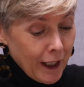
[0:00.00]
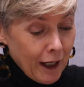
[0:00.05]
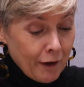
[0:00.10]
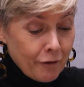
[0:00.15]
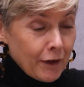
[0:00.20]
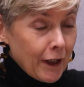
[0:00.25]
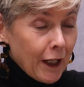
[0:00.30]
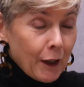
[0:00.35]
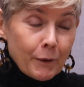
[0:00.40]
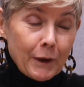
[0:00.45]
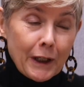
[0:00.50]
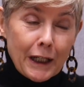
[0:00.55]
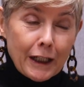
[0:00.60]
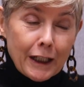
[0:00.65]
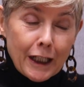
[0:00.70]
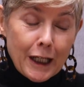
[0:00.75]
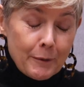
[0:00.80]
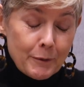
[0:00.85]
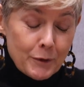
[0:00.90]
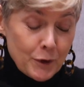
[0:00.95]
I feel like we
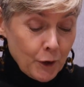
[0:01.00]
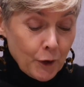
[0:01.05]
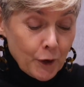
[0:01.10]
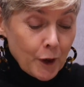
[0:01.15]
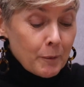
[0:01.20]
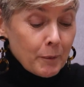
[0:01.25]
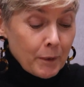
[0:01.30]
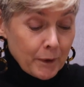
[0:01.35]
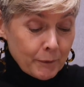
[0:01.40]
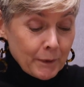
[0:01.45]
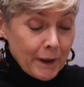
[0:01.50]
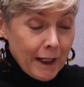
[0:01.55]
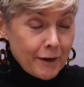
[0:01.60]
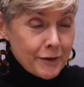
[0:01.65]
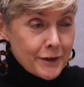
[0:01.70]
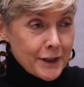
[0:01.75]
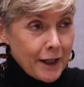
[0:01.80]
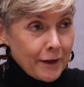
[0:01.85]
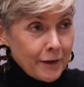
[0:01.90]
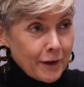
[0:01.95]
could keep talking, but we
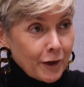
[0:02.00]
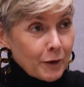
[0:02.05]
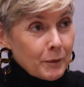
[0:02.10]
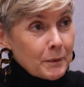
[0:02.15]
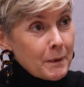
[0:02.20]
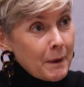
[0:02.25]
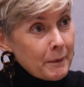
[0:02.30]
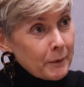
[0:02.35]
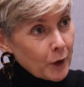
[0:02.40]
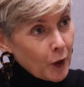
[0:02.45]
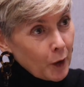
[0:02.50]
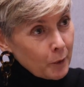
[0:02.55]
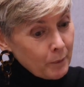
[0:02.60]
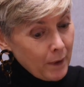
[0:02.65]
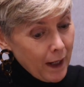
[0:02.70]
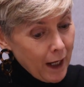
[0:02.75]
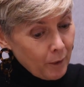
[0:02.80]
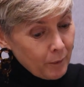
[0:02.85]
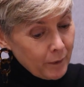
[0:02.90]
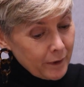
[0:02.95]
have to end this. Maybe you come
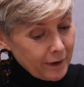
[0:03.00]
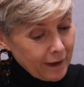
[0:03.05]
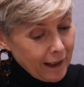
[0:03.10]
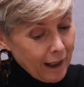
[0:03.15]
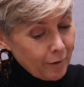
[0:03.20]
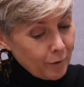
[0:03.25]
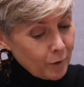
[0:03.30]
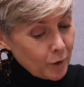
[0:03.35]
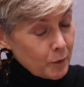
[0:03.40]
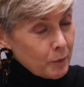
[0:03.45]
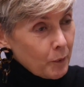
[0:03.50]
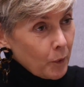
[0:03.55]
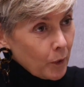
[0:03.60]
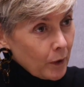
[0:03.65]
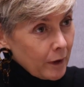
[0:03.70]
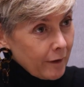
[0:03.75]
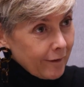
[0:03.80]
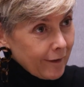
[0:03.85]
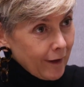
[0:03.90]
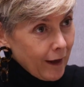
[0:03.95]
back when the councillors
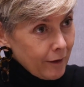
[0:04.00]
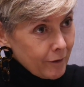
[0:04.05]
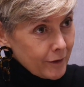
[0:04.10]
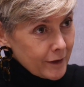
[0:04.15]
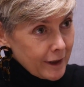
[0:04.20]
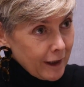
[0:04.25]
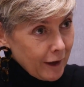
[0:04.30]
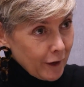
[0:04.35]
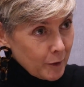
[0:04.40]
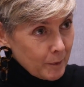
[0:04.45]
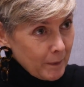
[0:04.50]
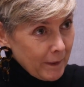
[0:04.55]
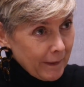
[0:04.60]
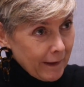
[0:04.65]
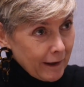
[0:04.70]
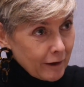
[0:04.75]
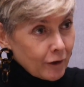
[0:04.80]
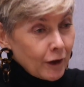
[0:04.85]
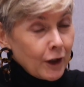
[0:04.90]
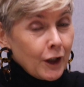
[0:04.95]
portal is live and tell us about
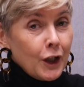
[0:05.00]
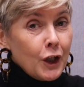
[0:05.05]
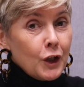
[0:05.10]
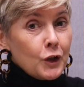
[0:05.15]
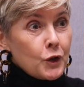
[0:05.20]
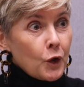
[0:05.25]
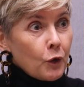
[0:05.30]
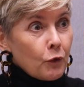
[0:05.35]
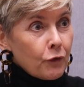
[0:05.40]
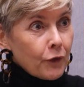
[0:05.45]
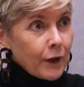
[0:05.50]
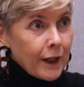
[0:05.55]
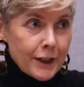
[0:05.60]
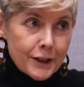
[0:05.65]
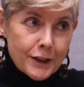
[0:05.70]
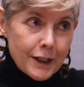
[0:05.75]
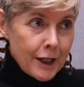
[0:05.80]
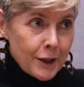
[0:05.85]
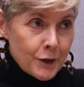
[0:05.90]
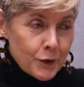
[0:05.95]
that. Yeah. Don't forget
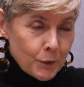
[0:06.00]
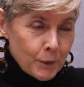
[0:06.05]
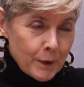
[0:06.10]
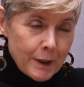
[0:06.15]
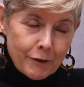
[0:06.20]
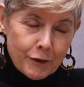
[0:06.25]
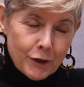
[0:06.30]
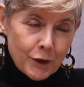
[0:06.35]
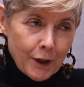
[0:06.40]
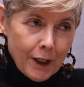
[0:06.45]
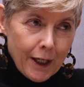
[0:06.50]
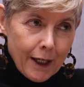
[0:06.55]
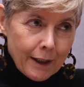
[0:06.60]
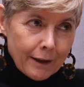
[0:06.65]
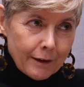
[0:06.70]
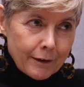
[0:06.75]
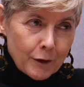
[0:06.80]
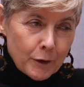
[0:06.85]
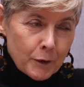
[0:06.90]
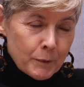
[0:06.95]
to enter whatever you
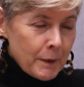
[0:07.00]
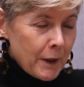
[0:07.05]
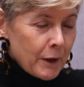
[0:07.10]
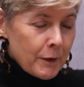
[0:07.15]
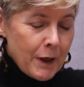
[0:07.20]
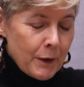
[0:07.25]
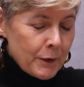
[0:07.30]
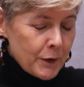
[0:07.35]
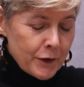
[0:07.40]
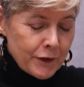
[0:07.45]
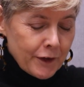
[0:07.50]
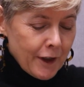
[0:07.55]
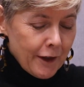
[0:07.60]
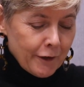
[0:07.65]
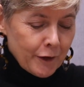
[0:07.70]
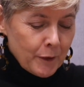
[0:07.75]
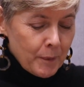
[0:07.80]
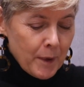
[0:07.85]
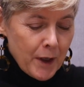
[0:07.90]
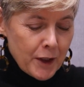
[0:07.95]
can. Doesn't matter how it's
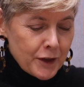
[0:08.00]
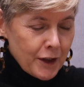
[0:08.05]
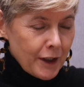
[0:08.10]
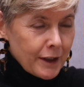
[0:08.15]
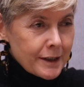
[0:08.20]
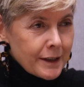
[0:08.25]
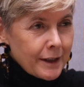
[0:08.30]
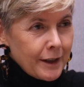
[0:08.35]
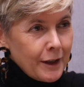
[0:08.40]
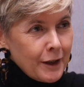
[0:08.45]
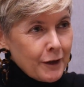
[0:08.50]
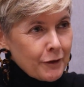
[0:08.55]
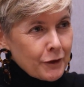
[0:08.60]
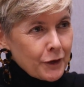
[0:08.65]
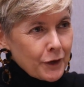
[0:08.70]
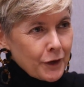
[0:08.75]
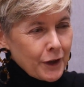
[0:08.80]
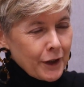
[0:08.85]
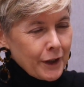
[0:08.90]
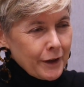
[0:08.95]
sized, the project,
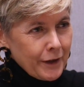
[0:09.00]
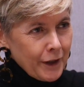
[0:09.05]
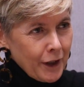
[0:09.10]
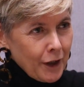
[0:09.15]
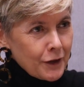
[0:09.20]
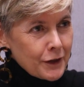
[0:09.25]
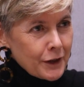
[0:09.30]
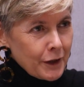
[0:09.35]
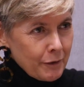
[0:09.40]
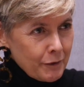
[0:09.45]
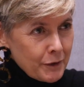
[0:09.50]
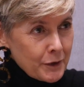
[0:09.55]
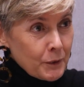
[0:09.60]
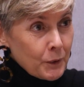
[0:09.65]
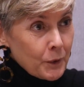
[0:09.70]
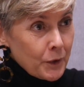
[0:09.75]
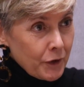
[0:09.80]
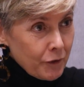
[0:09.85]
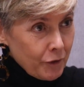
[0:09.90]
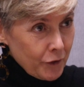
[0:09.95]
for the Ireland Government
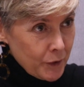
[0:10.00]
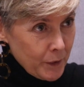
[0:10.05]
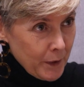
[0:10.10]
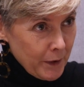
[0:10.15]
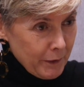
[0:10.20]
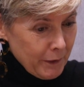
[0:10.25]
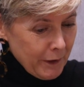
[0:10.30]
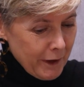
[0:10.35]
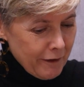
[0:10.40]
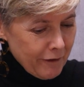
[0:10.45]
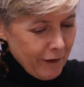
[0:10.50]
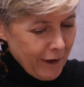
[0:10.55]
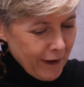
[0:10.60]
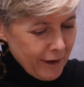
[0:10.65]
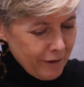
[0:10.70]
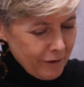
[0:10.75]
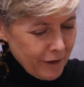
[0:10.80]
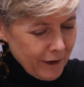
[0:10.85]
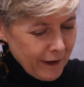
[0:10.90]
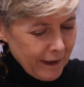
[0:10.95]
Awards for
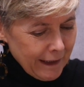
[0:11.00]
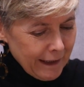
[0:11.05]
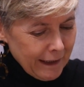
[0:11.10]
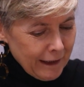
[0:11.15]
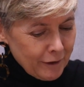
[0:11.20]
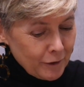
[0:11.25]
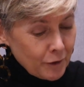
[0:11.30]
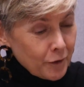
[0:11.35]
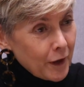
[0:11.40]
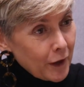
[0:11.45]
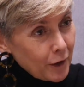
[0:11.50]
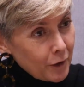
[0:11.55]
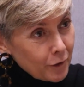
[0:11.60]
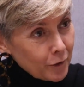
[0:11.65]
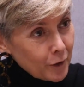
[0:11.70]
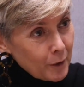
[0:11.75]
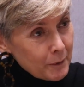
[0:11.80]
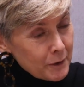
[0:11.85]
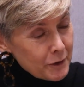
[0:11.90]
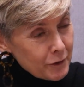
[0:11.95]
2025. So thank you
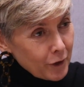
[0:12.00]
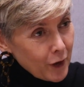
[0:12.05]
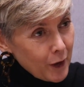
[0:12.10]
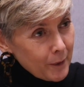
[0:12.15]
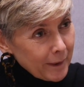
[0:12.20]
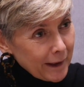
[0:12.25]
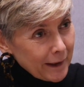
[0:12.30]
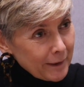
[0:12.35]
so much for coming.